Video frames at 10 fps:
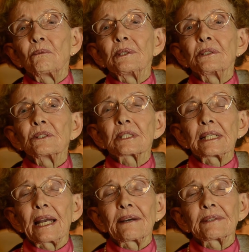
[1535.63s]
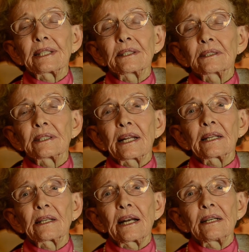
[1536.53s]
We usually have it here at
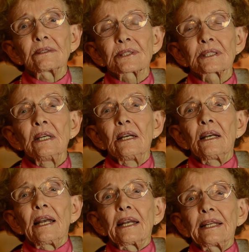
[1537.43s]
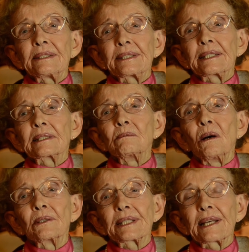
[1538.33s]
our house, and to get them
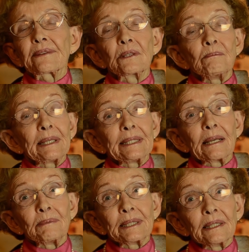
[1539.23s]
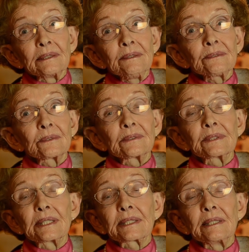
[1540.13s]
all together. It may not be on
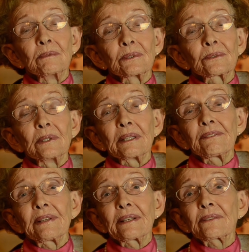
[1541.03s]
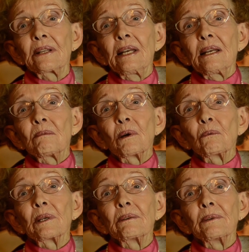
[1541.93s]
December 25th, but
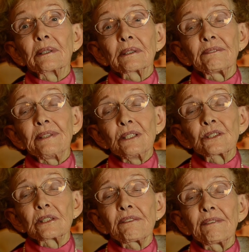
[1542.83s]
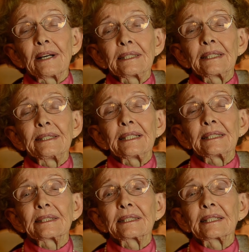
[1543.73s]
we will eventually find a
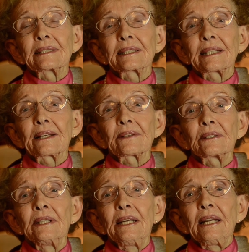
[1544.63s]
date to get together.